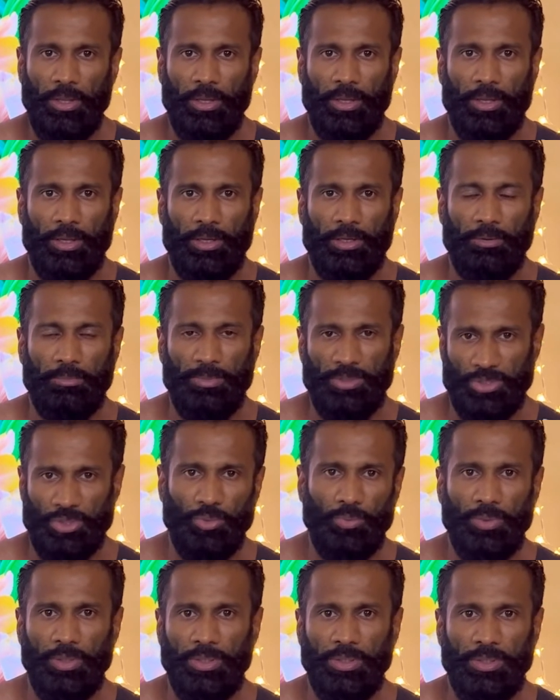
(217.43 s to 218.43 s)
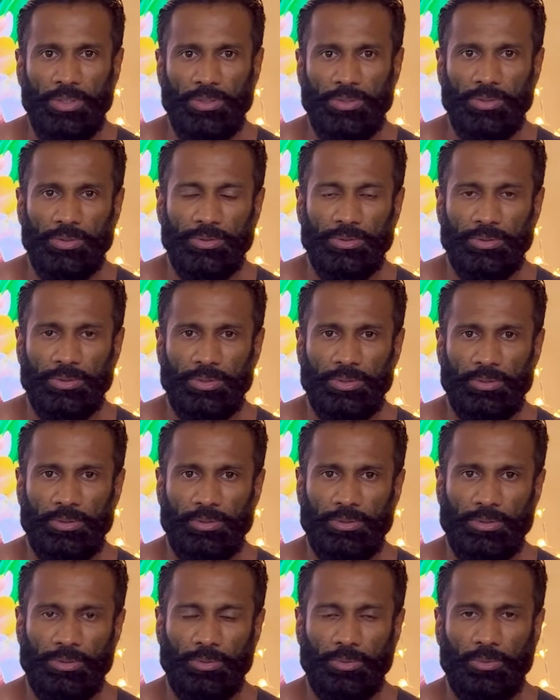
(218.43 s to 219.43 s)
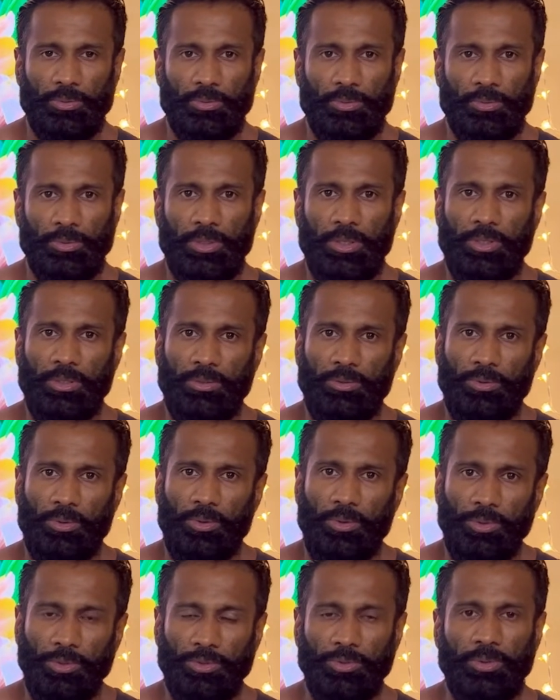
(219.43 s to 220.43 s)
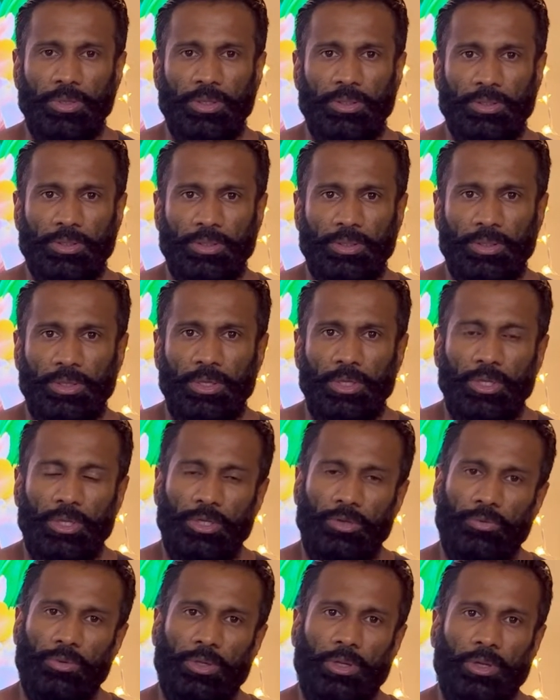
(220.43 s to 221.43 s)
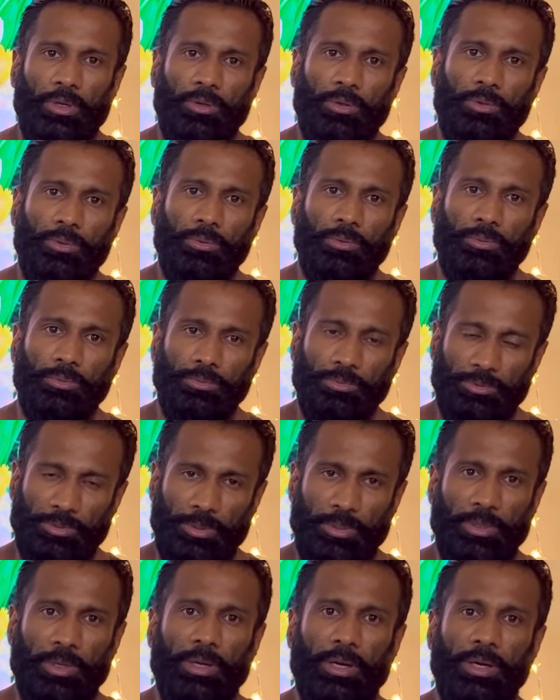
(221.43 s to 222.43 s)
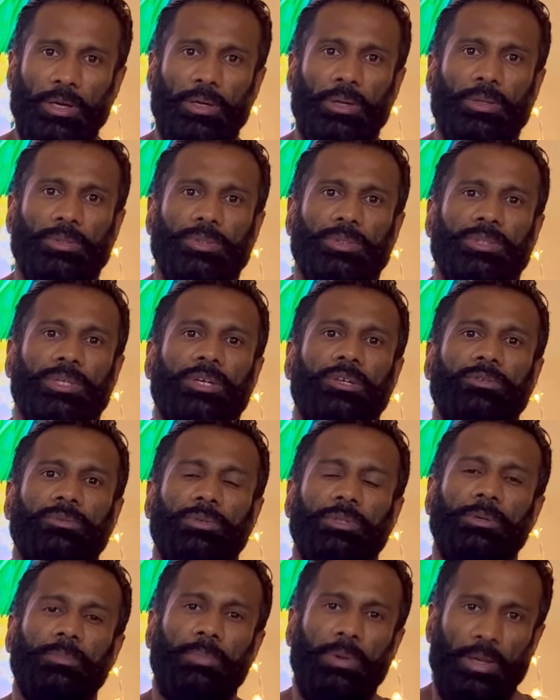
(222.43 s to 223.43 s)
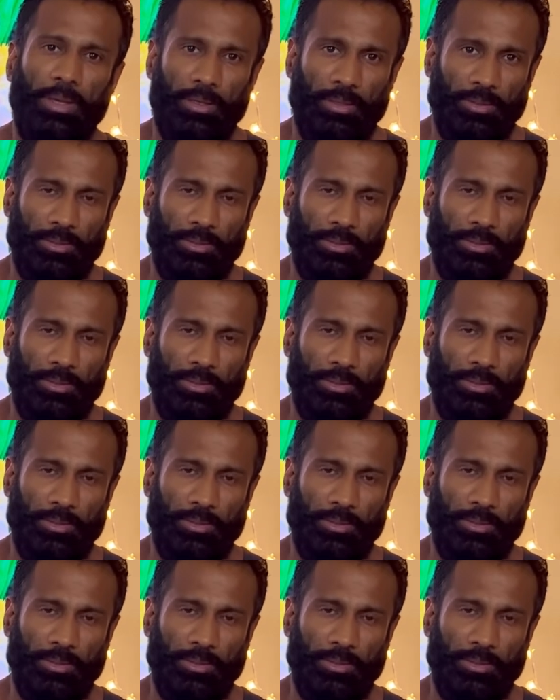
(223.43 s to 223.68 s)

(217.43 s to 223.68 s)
and machine variations. So in all together, we can do the great exercise for the back.